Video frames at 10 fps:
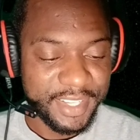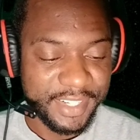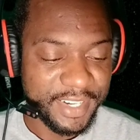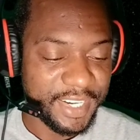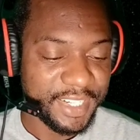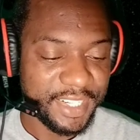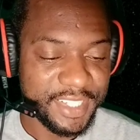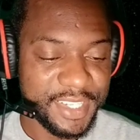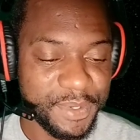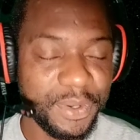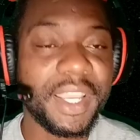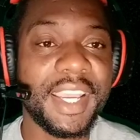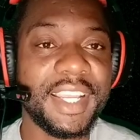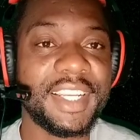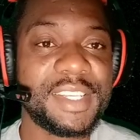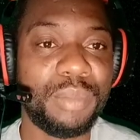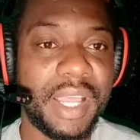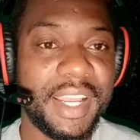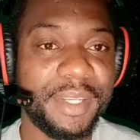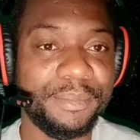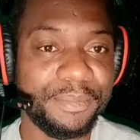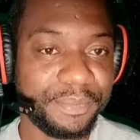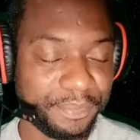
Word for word: all right let's see what we get in this platinum